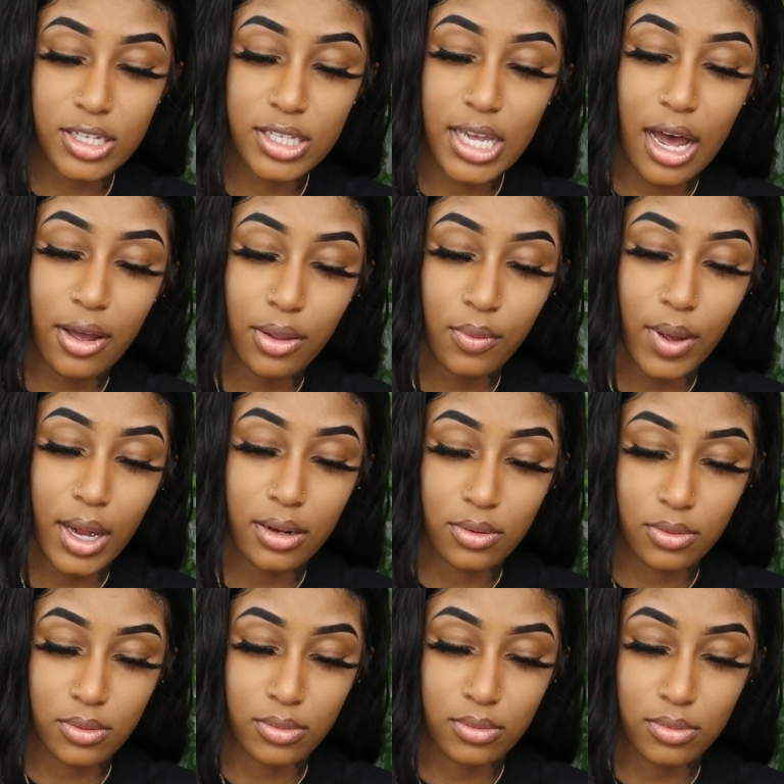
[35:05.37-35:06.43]
It's just how you
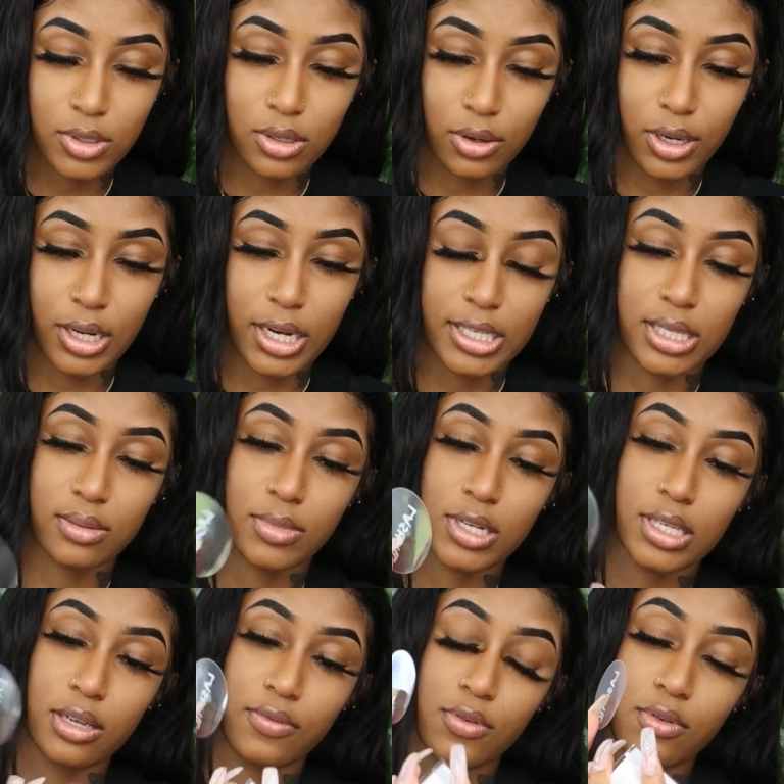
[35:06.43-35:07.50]
handle, you know, your
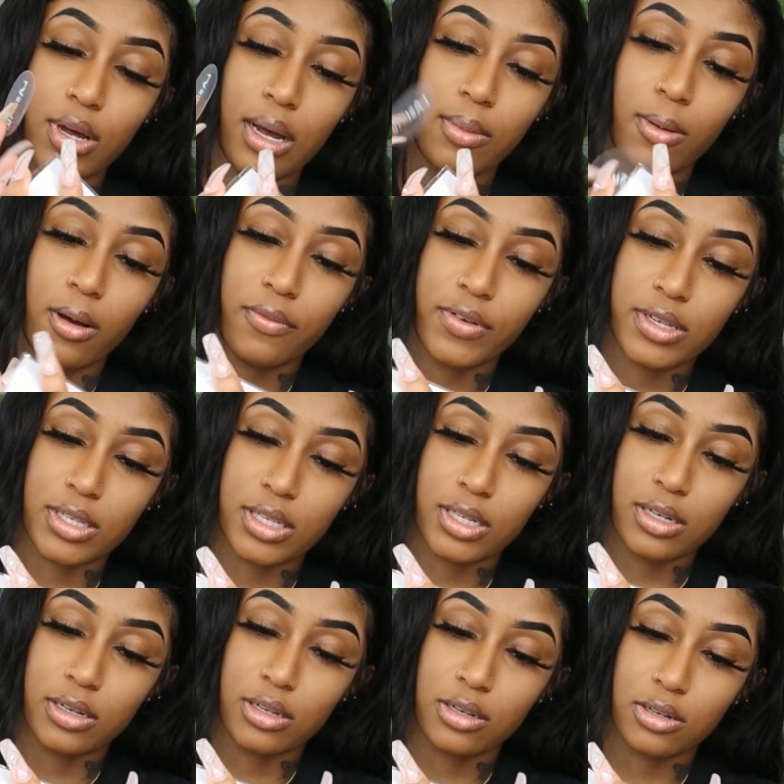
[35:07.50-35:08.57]
customers. If you come off as
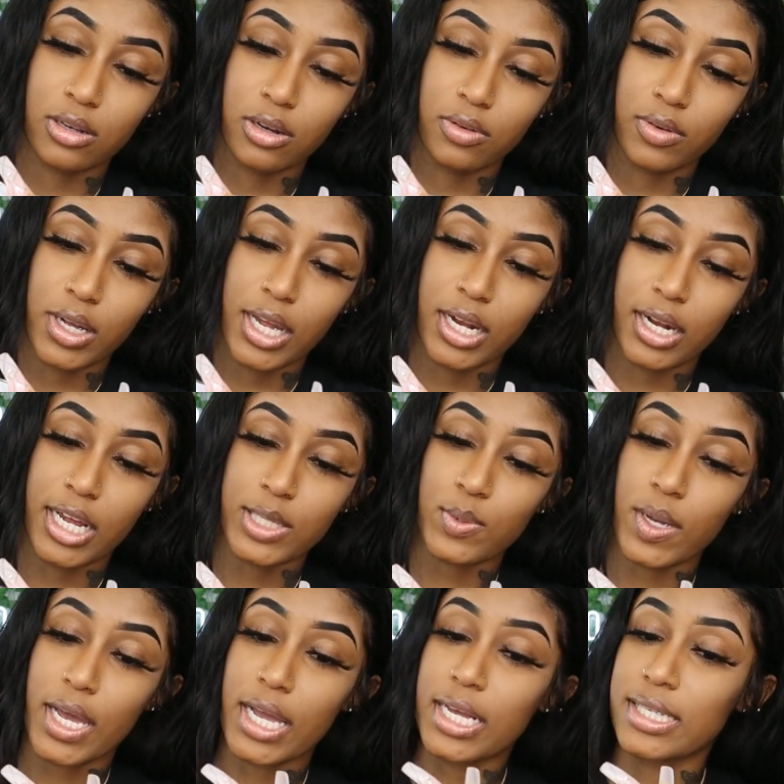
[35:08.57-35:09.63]
a, you know, in a
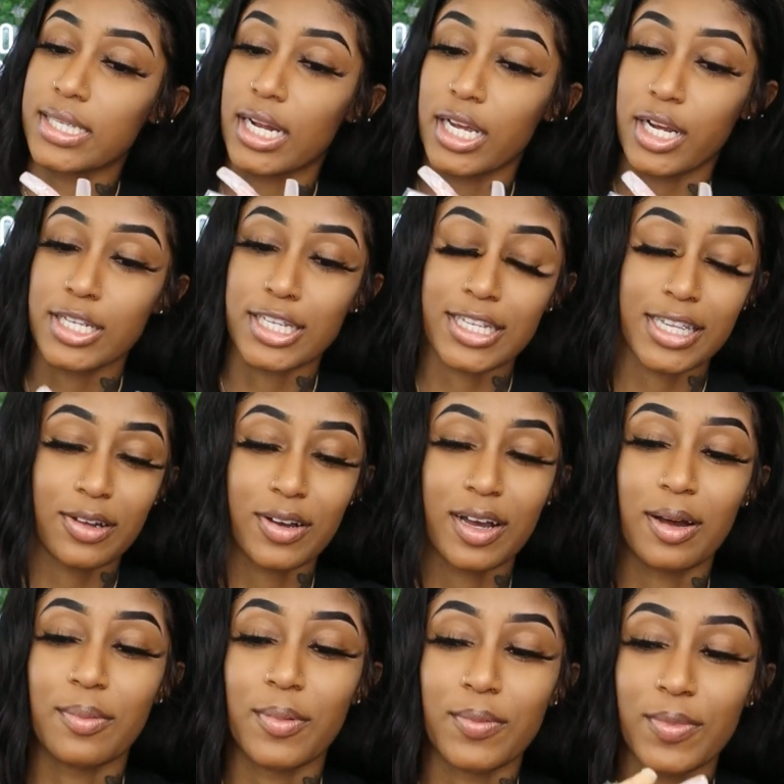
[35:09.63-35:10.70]
nice way, it's not a guarantee they'll
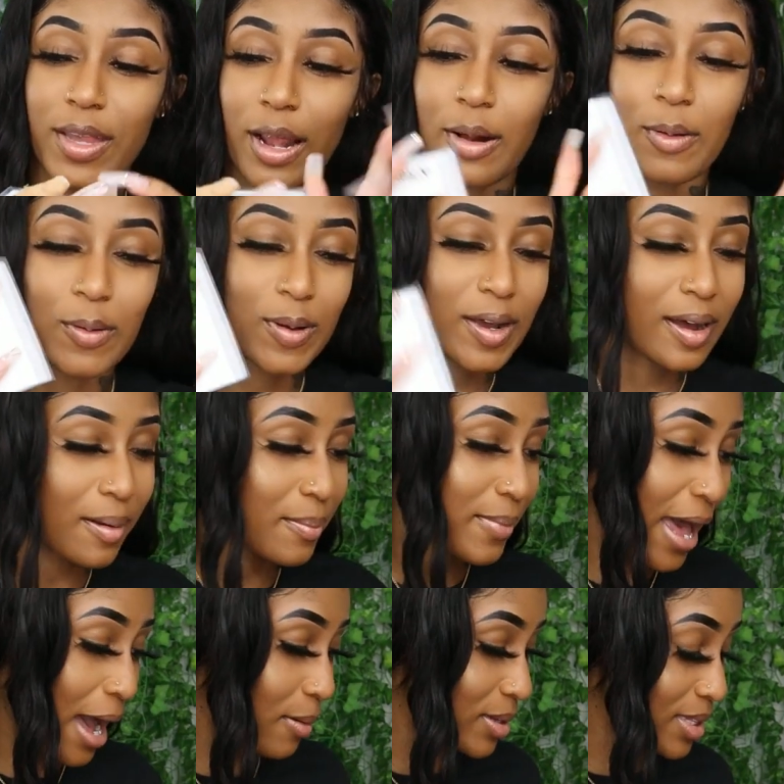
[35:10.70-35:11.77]

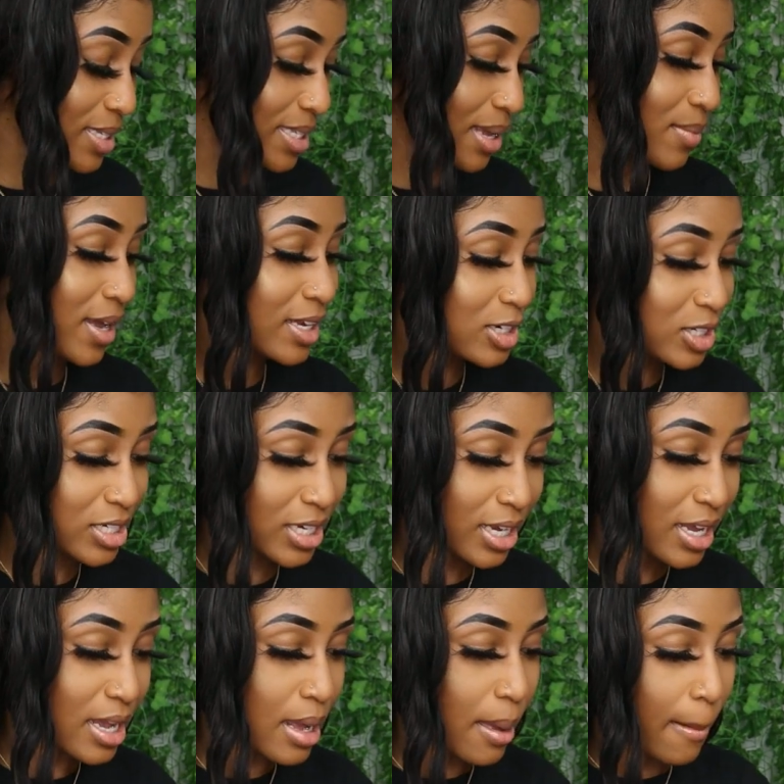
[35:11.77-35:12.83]
come back with the same
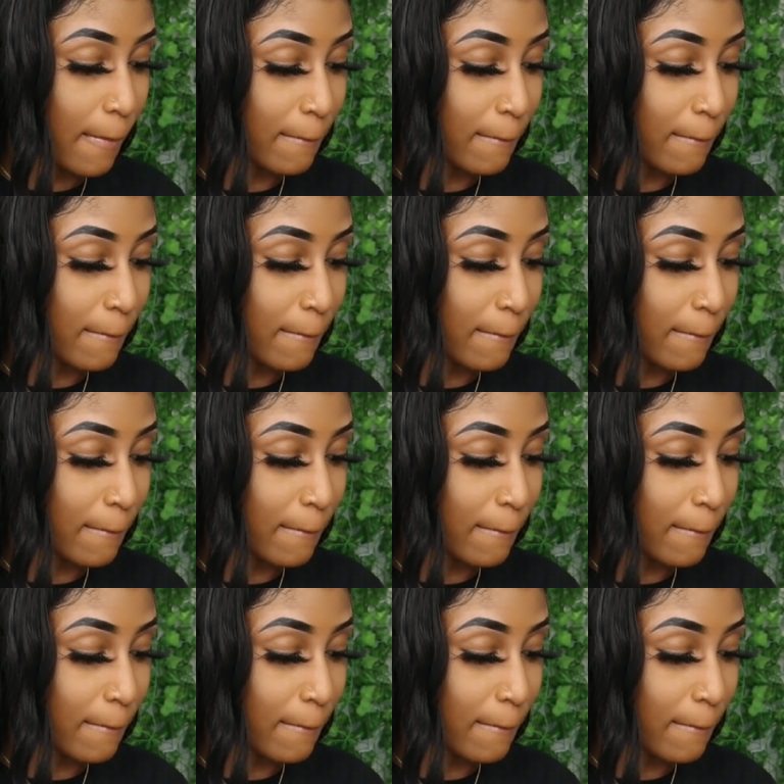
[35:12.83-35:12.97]
energy.